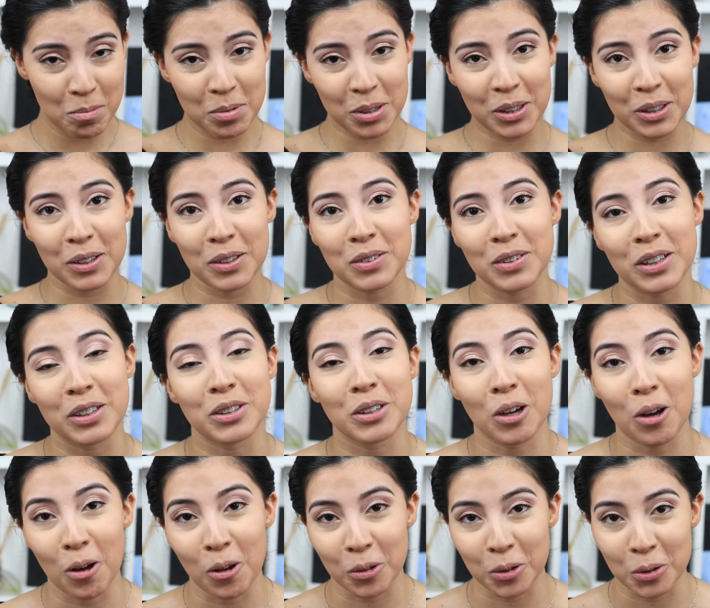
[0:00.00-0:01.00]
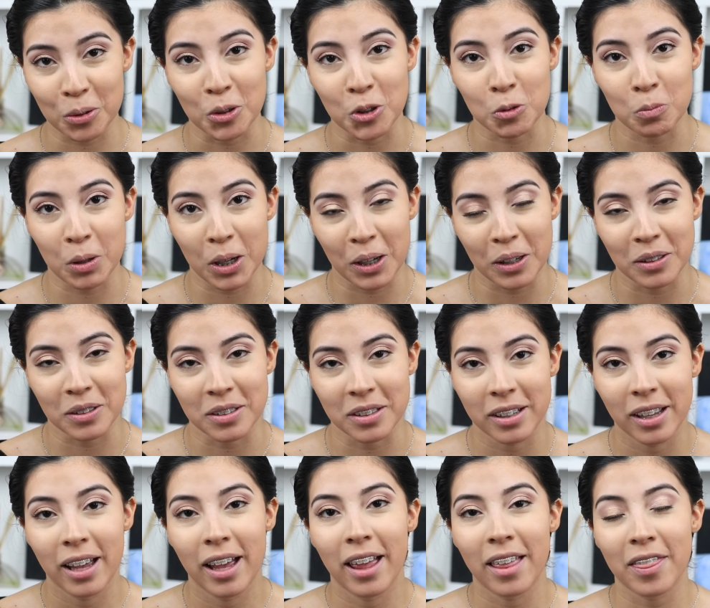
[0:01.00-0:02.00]
because that's also a
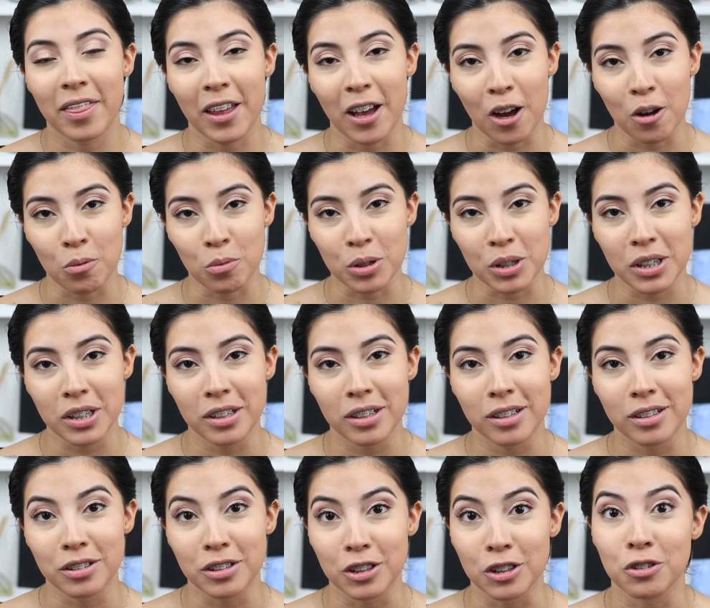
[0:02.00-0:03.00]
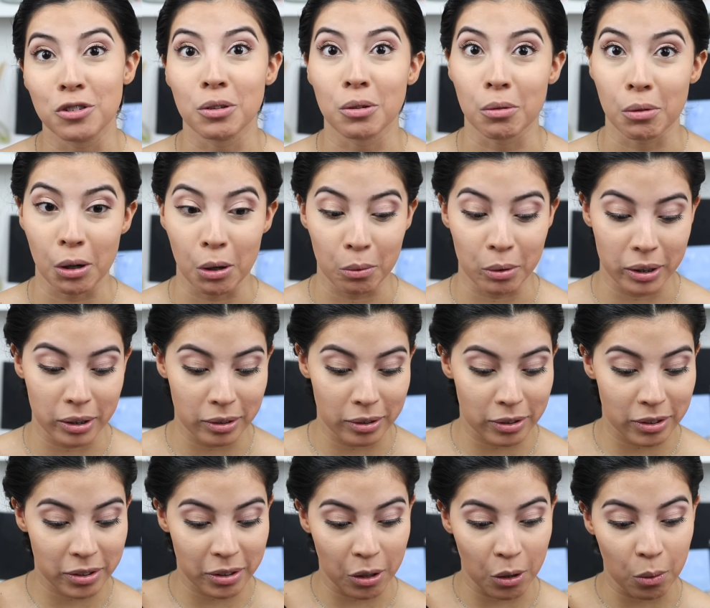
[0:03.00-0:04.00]
space that we need to grow
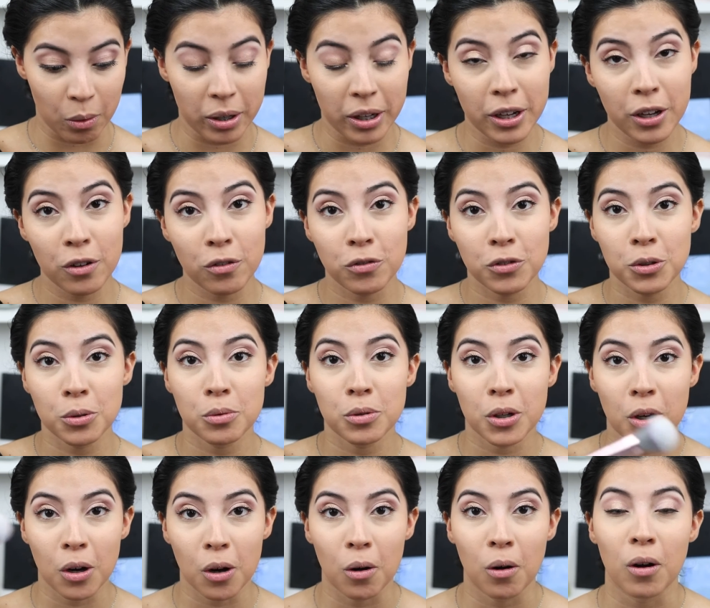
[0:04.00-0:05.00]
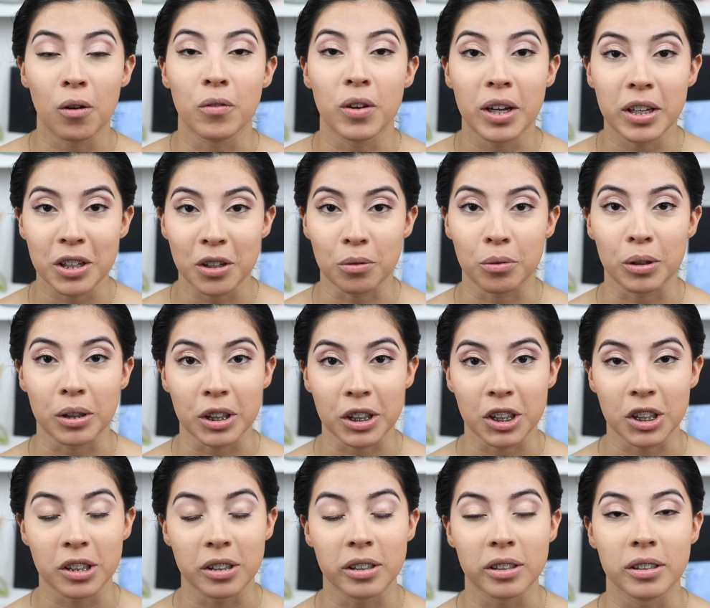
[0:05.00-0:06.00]
in. So if you know of any
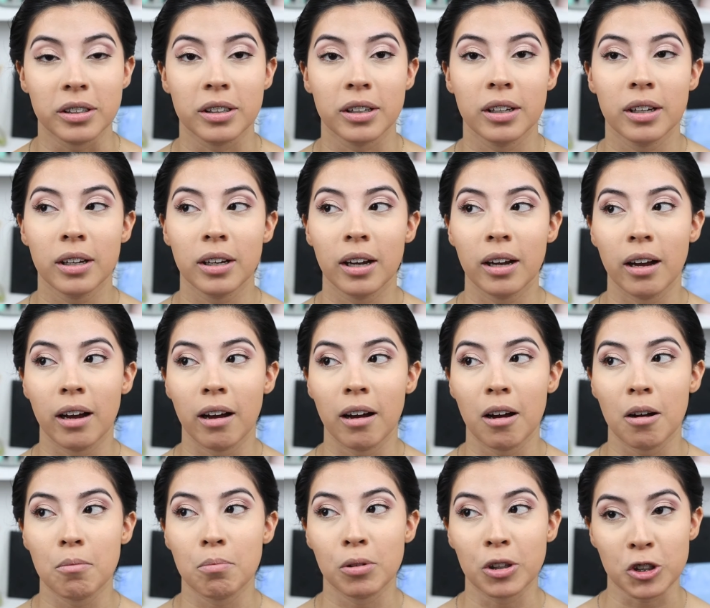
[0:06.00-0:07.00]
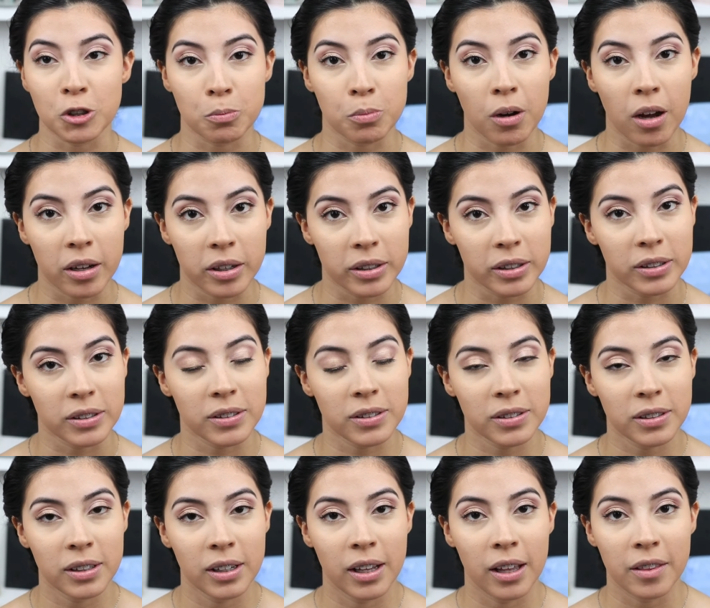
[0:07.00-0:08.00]
really good blush
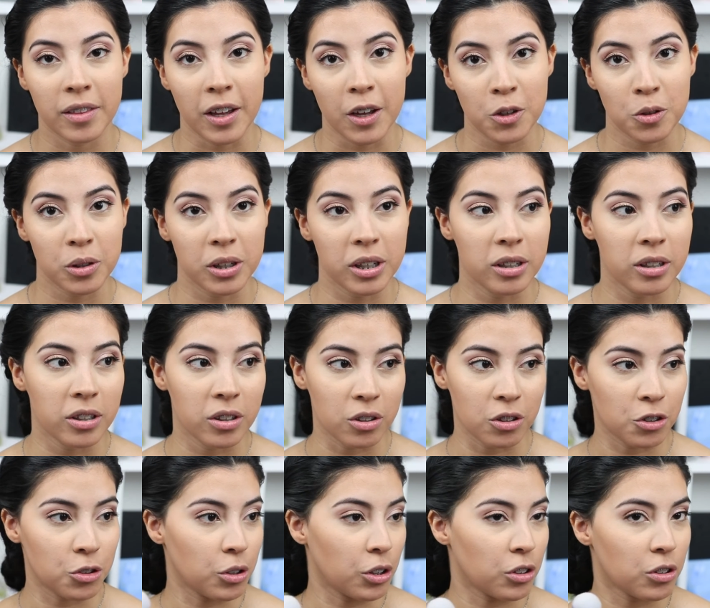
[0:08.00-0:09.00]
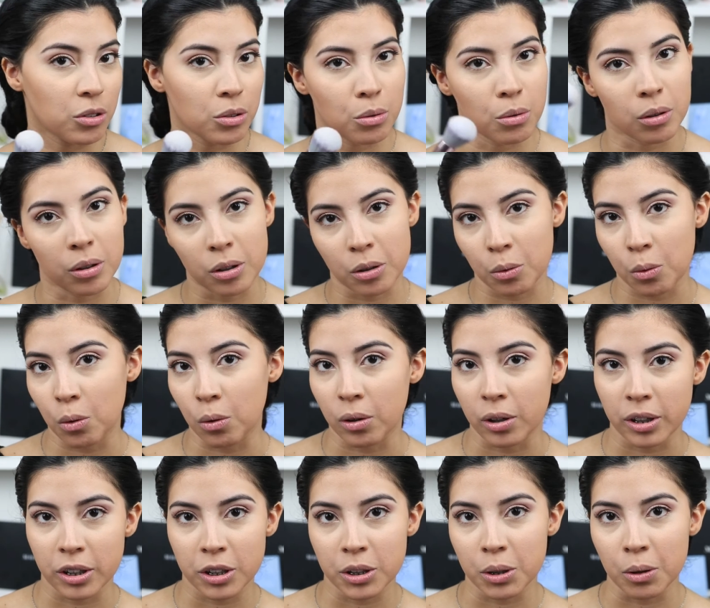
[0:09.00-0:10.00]
products that you get either drugstore
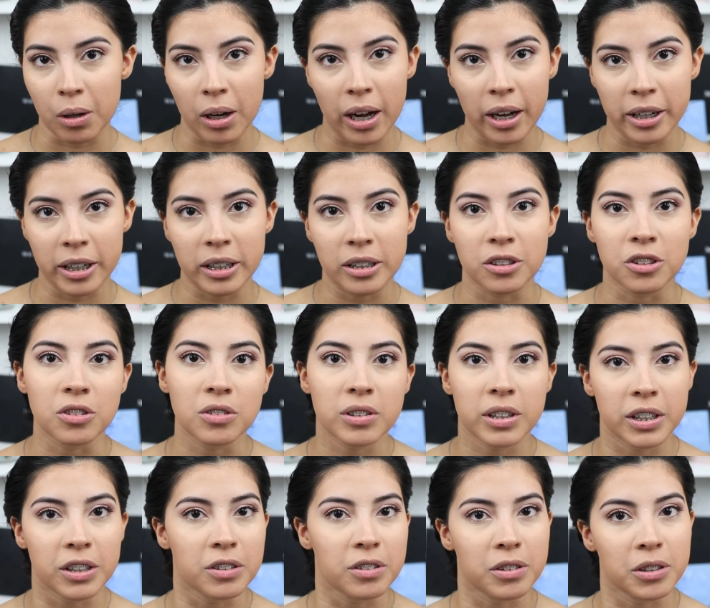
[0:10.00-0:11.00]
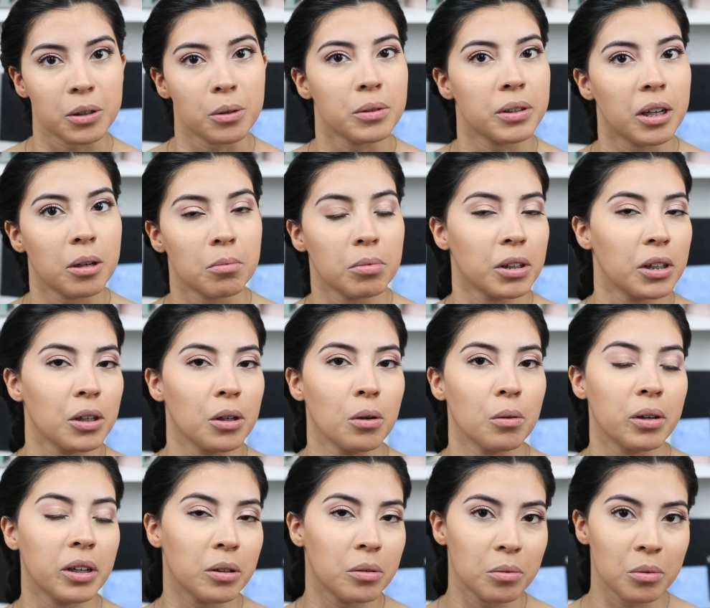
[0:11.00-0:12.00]
or high-end, just let us know down
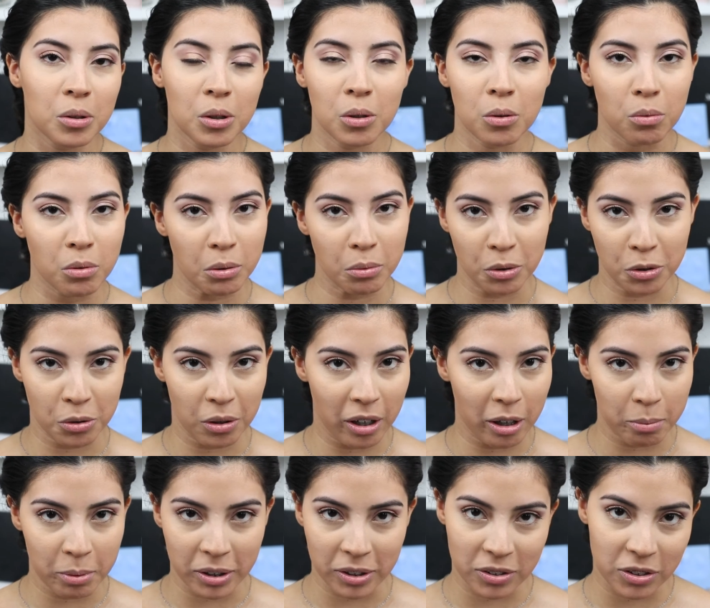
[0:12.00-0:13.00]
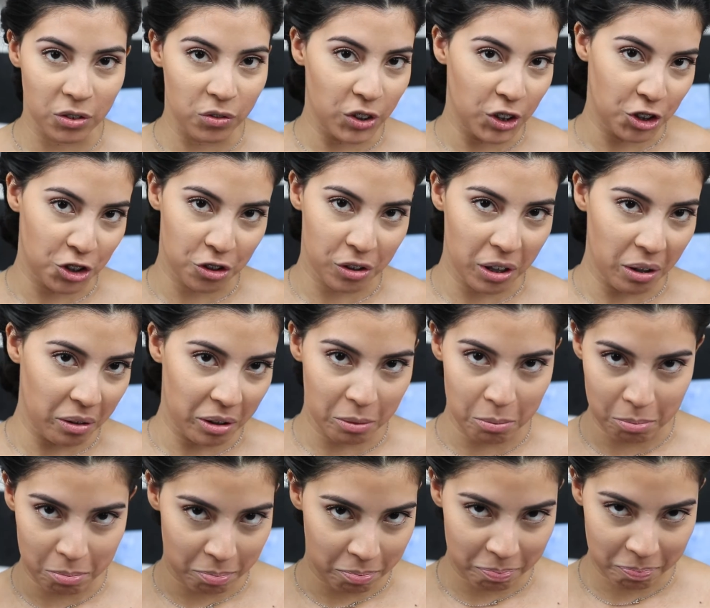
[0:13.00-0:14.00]
below and we will try our best to venture out
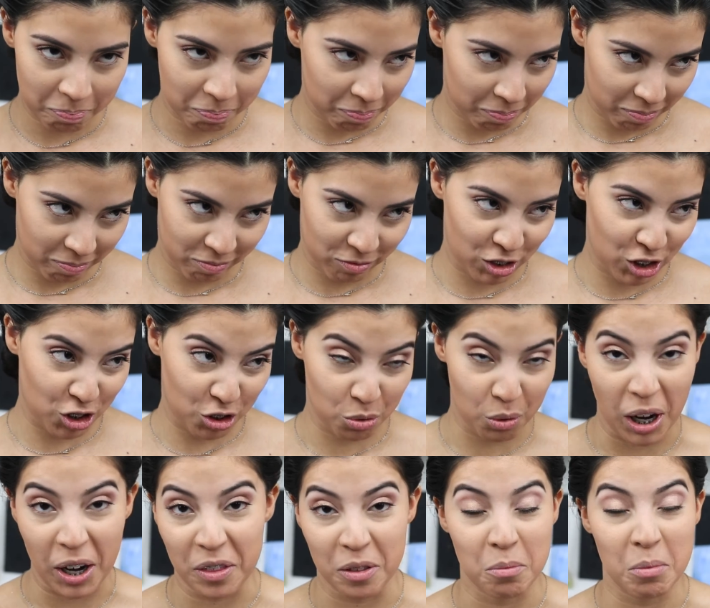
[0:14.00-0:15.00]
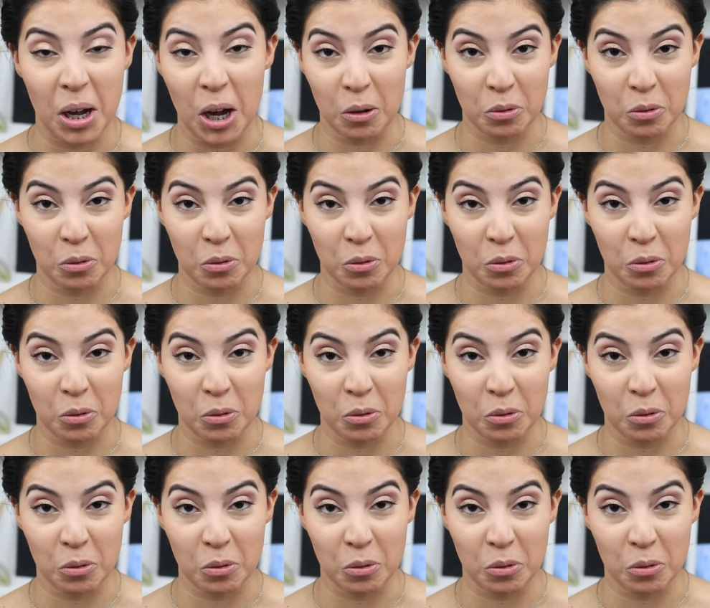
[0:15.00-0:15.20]
and try them